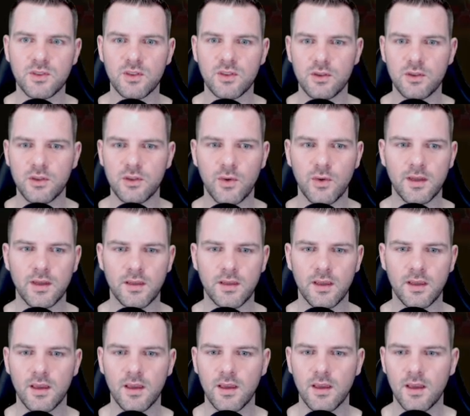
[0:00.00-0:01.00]
to do it
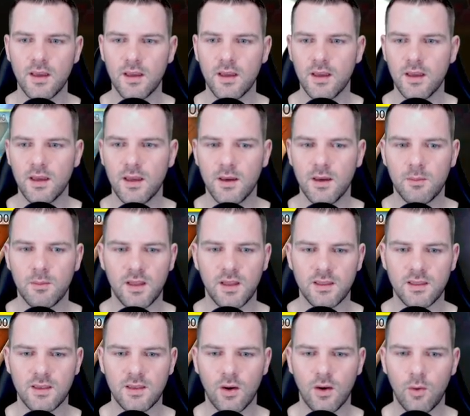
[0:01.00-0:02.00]
but
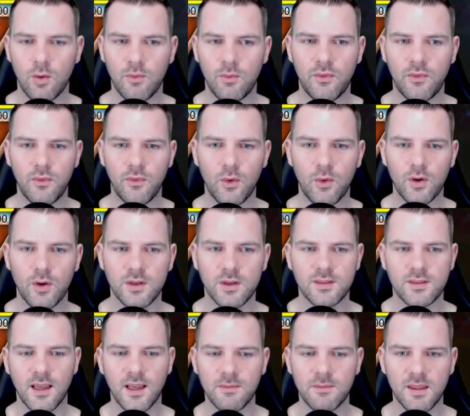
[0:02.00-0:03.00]
let's hope for
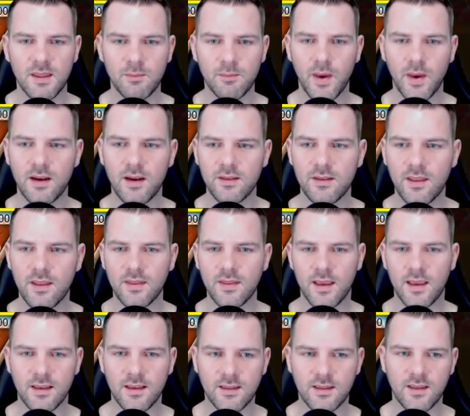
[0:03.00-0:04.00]
something better than
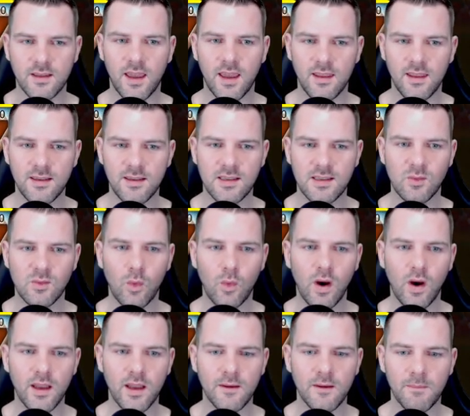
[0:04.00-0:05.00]
this. Okay, this is
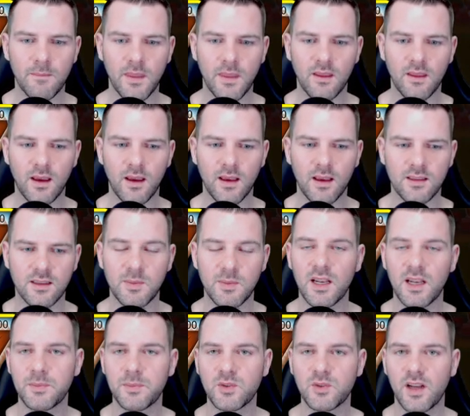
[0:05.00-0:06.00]
one. The
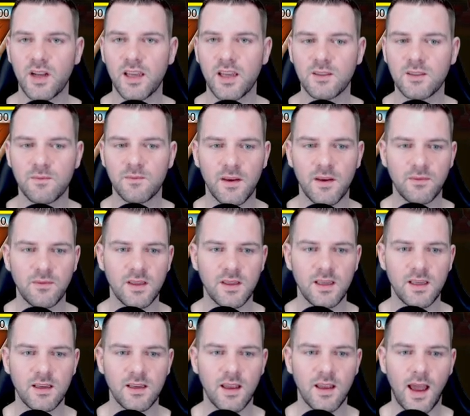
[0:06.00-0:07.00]
speed ups are nice,
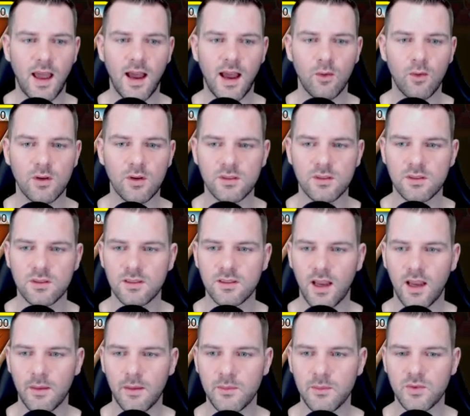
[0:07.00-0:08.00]
15 hours
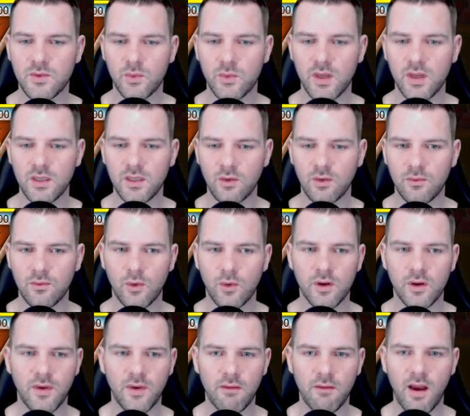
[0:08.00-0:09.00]
times three, so
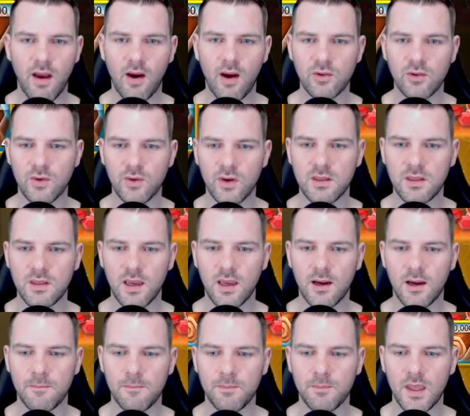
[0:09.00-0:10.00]
45 hours
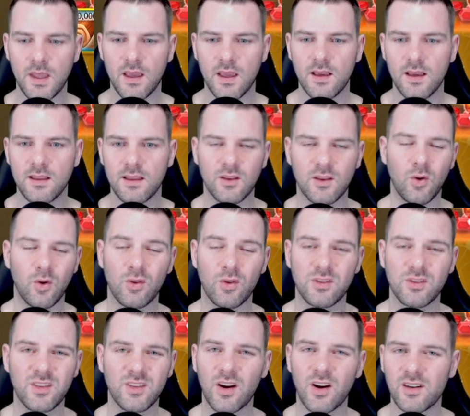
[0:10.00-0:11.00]
there. The gold
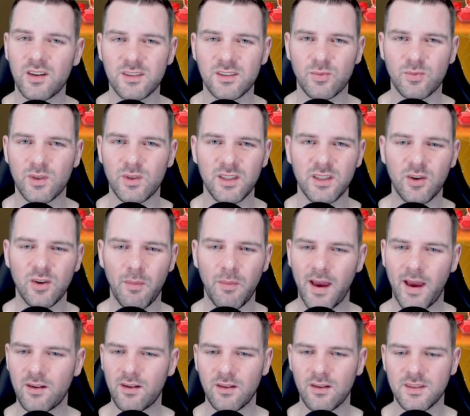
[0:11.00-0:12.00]
stars really don't
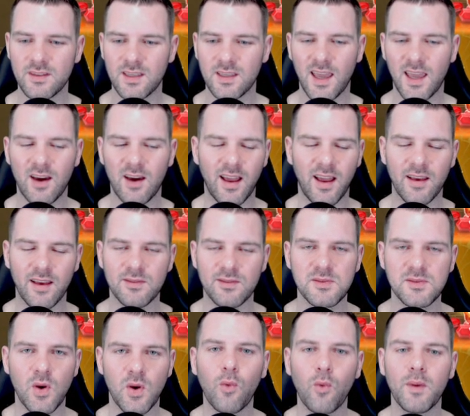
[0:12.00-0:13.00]
matter on this account. I have
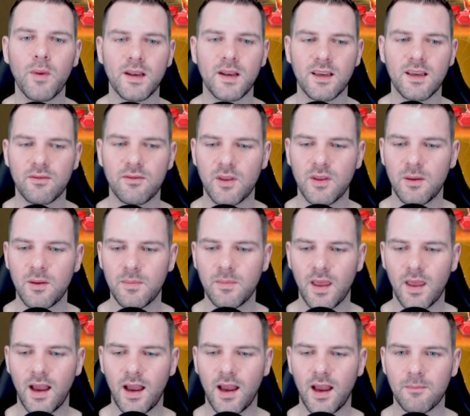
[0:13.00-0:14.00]
so many of them.
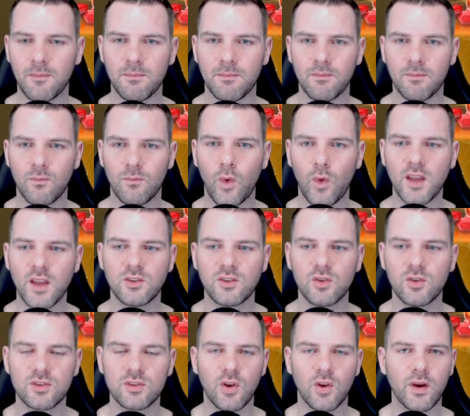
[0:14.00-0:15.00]
I'm way
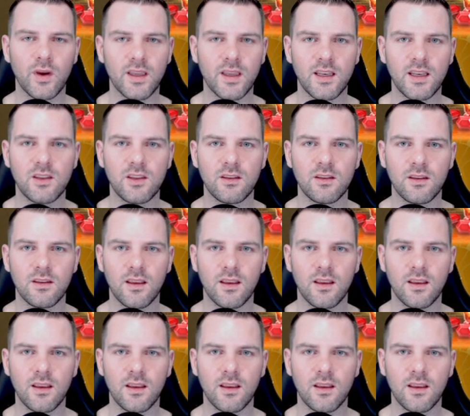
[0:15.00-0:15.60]
too slow at getting